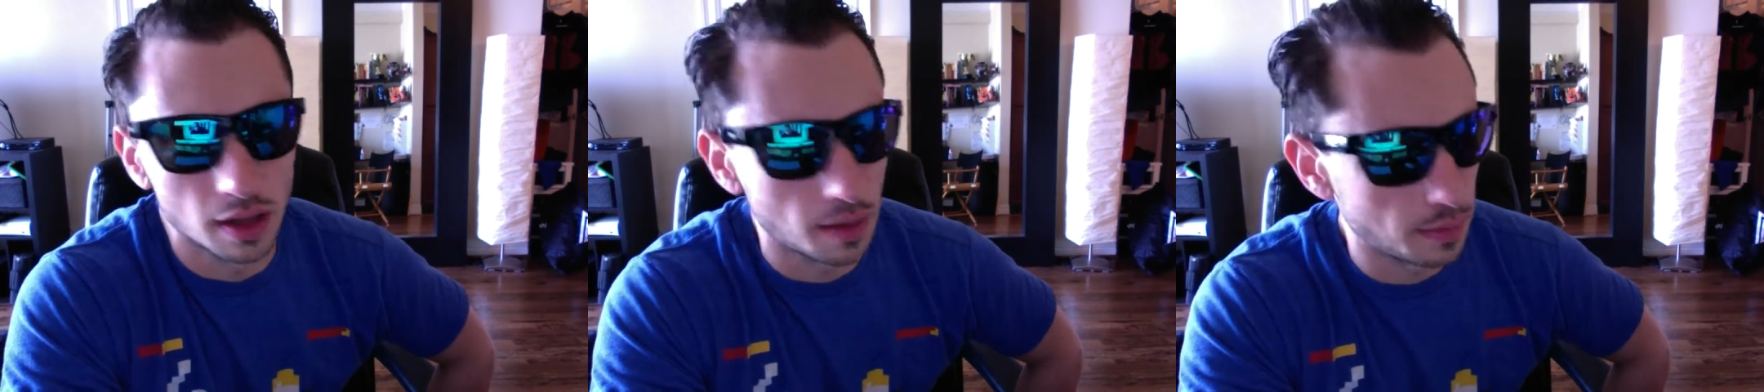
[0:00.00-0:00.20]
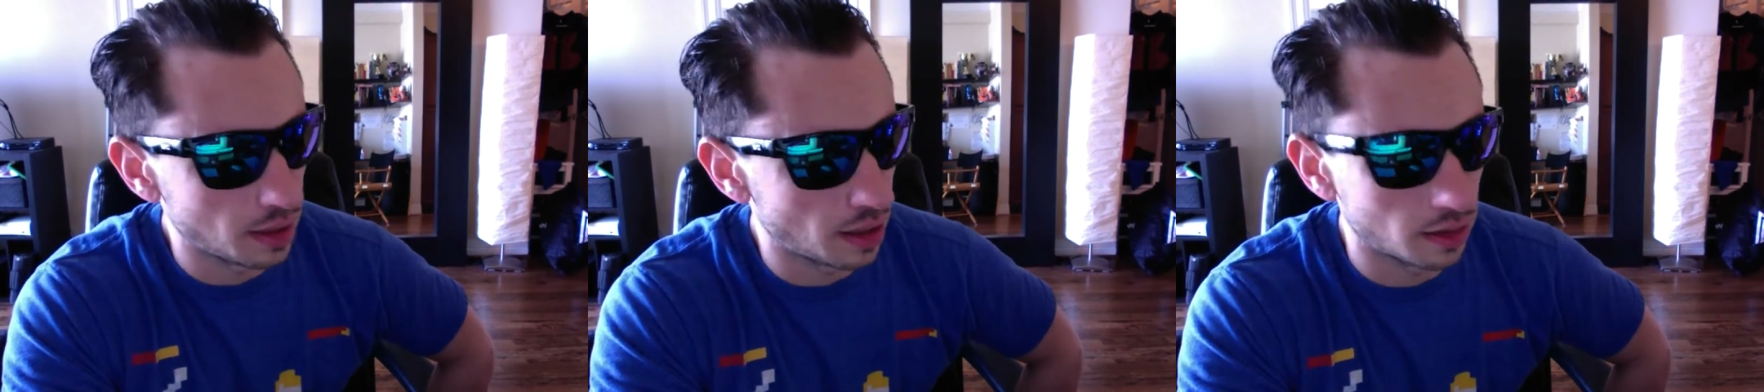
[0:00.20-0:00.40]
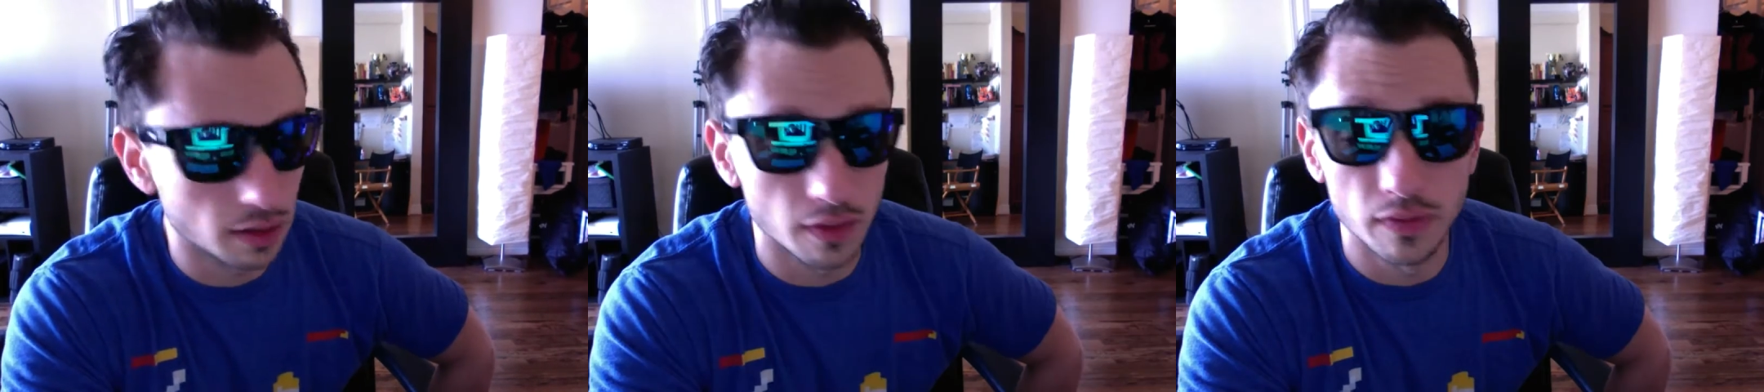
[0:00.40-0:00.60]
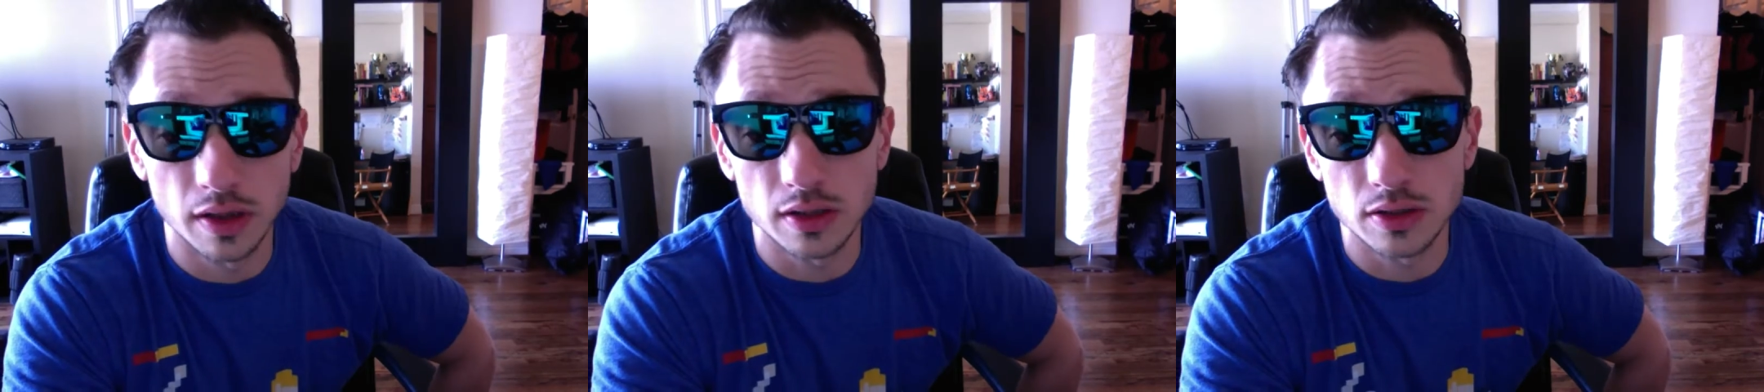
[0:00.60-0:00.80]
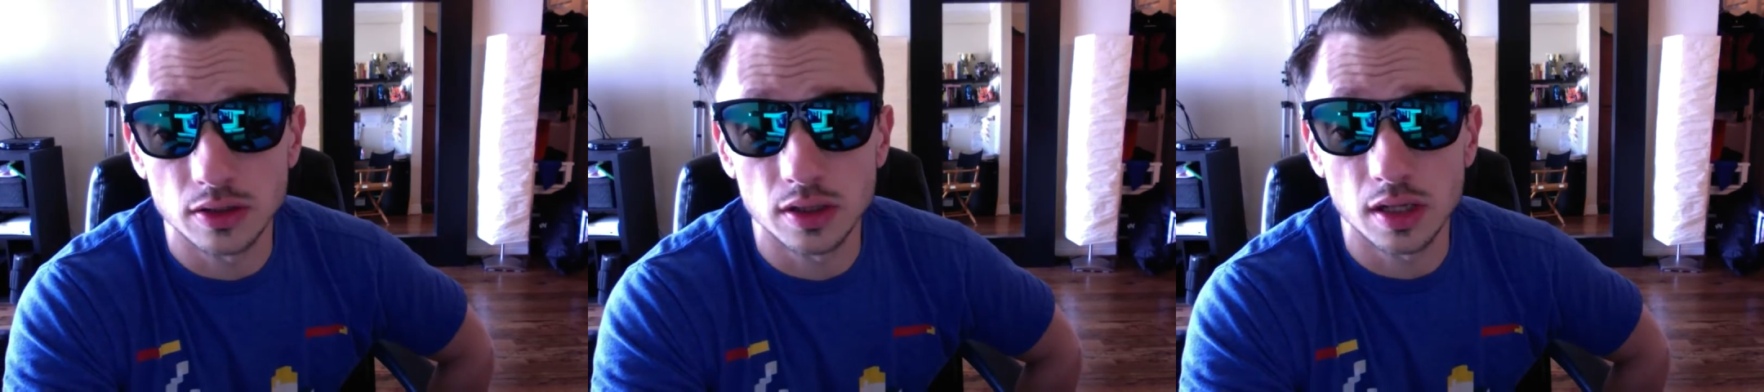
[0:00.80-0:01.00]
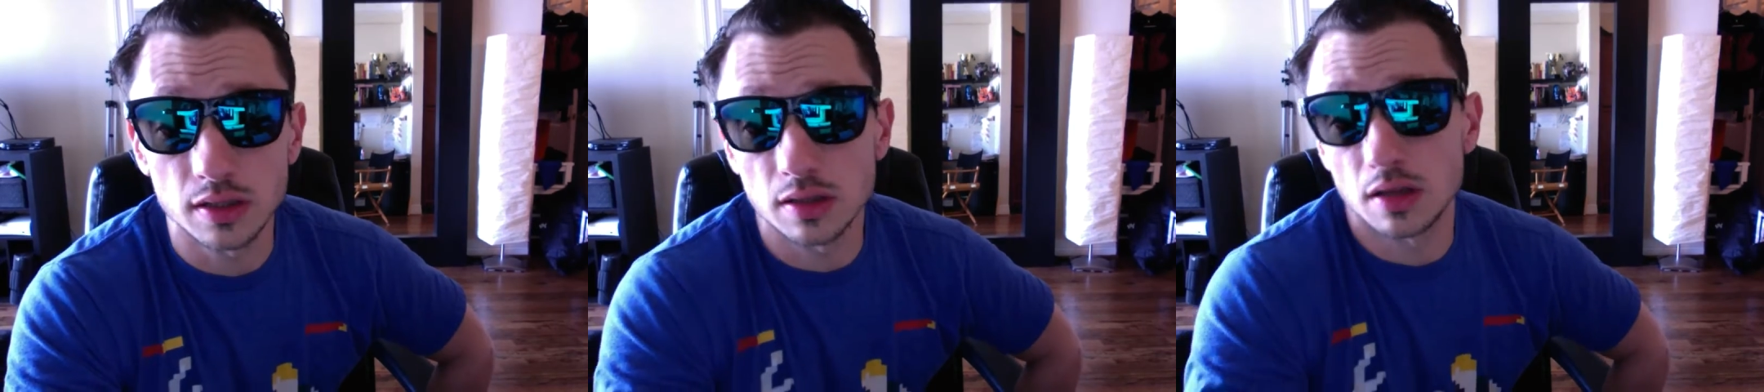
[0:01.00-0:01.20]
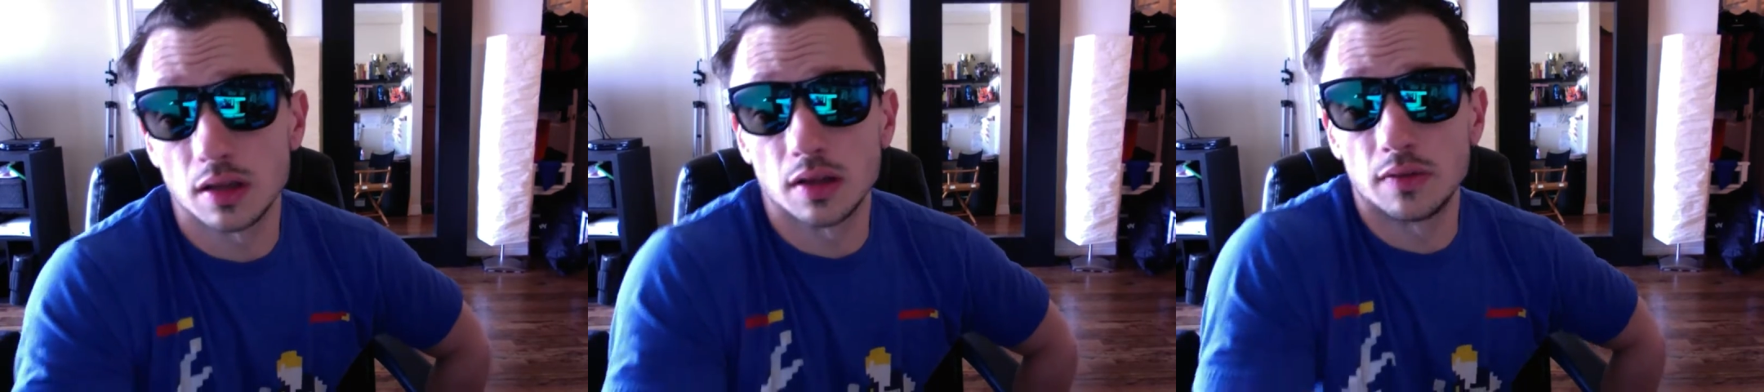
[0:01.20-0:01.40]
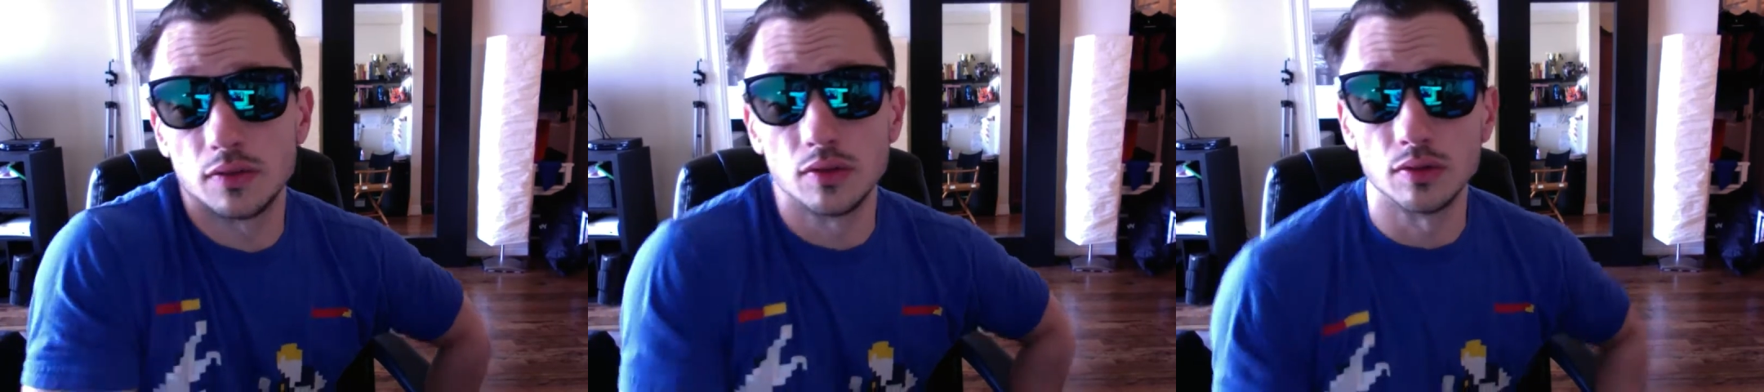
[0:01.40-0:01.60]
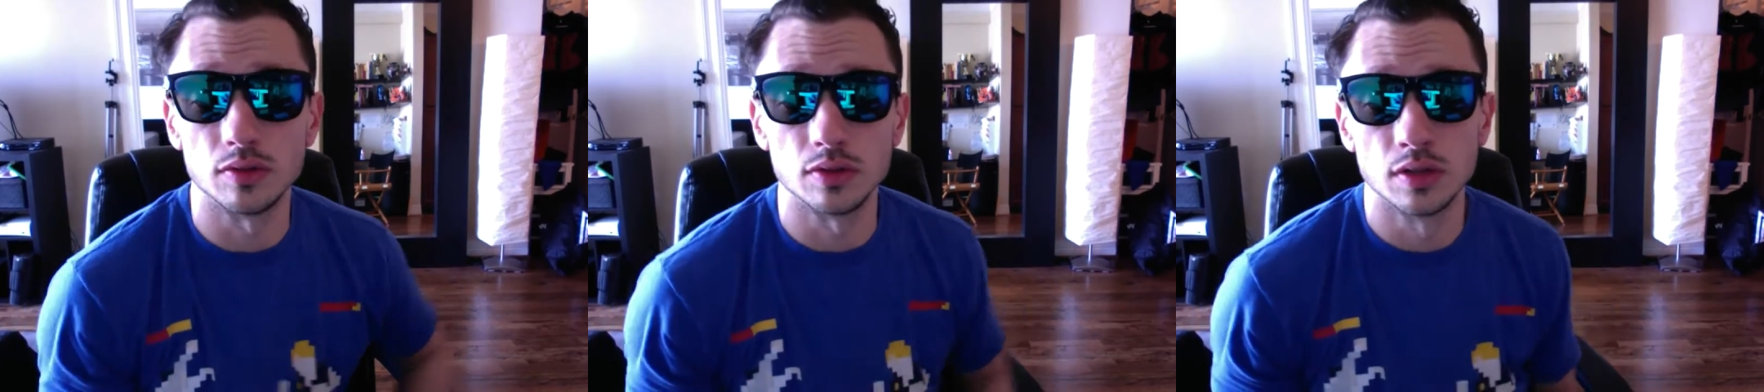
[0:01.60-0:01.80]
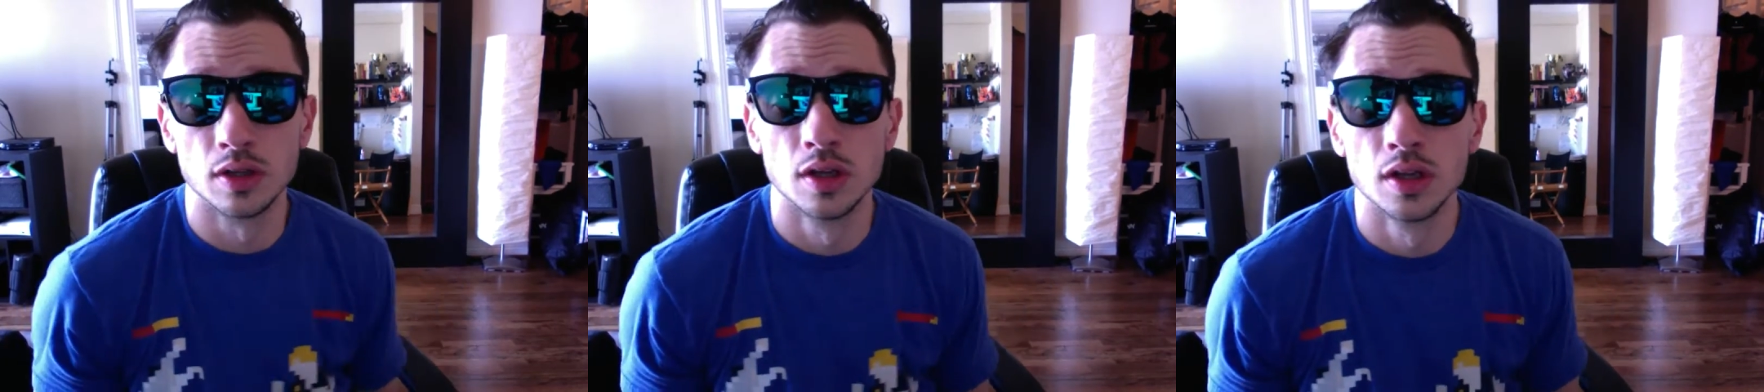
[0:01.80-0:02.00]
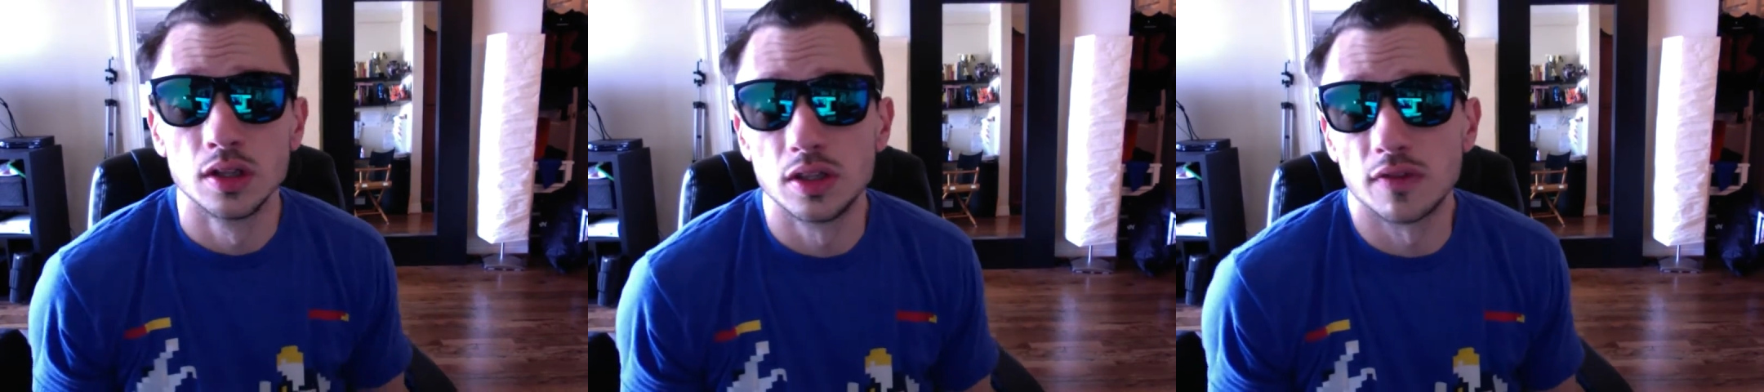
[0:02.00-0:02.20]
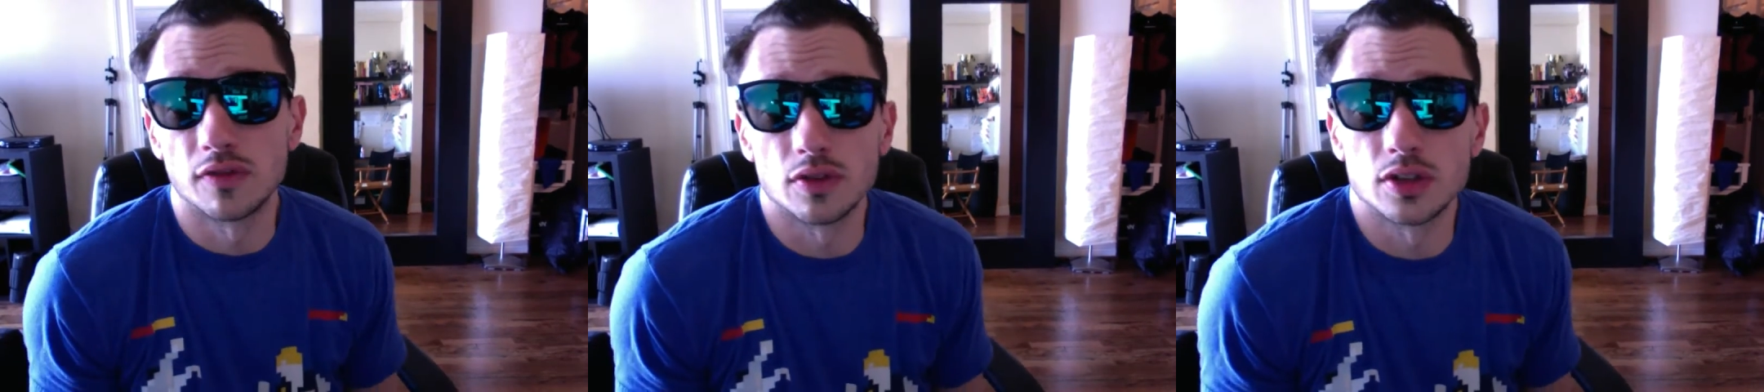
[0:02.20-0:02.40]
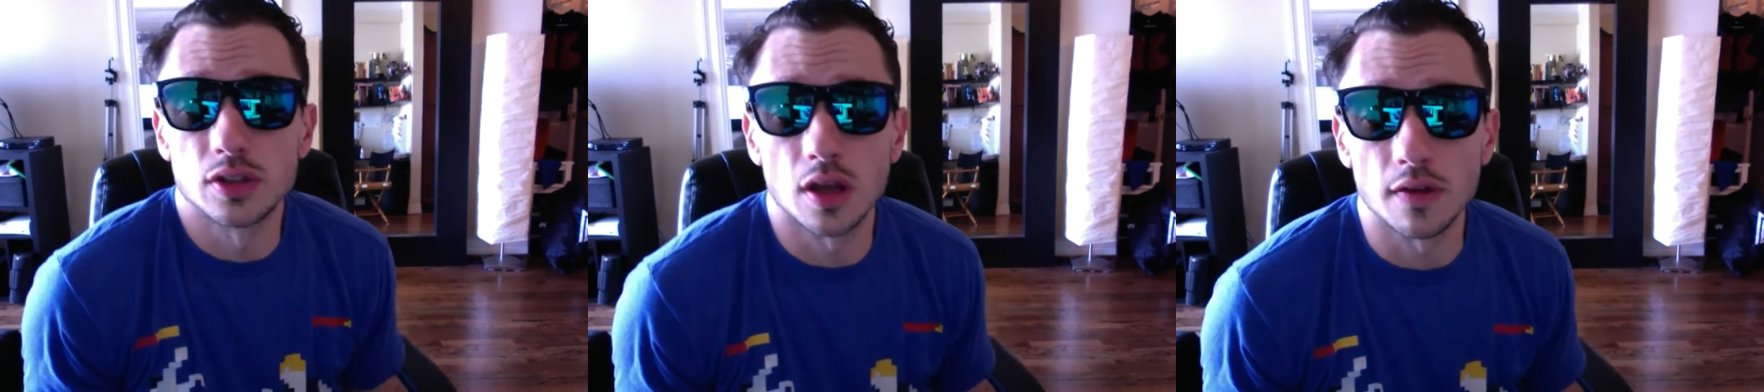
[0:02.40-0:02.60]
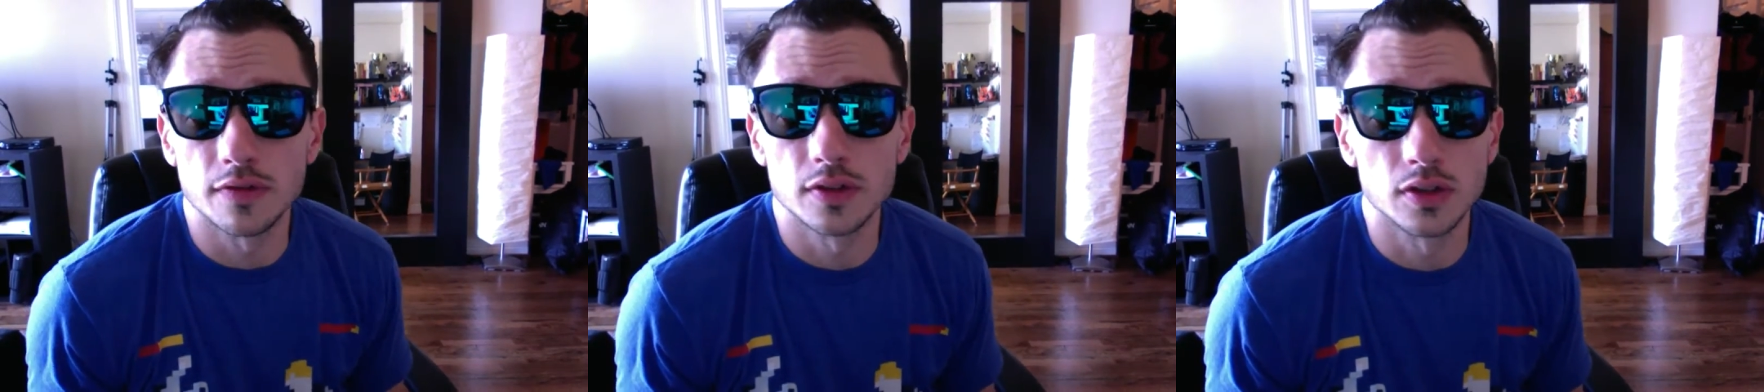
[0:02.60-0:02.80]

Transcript: I love exercising. I love doing different stuff.